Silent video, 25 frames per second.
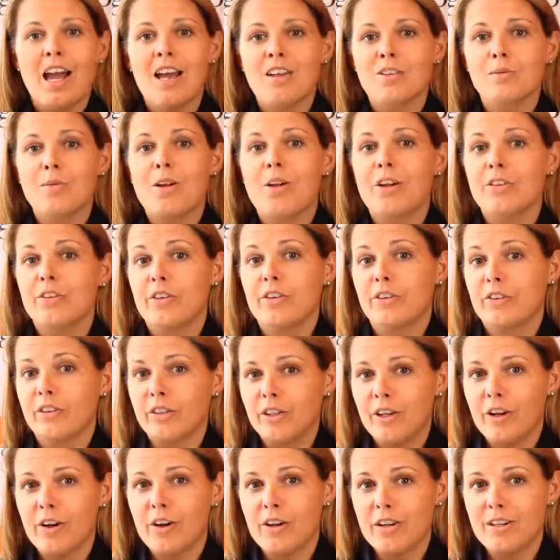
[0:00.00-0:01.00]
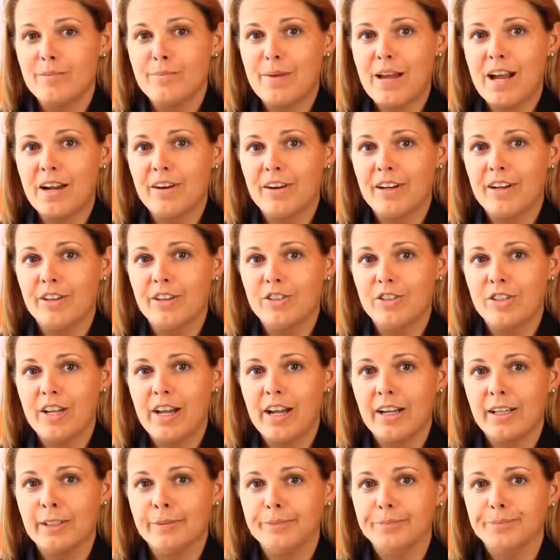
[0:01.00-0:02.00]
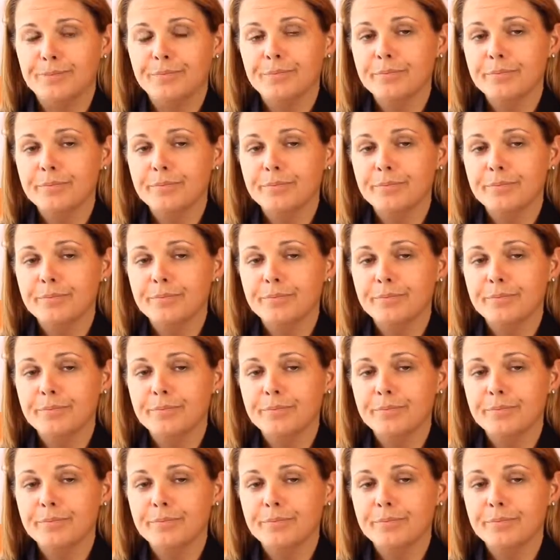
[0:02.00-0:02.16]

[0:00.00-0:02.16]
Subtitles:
as well as the securities background check.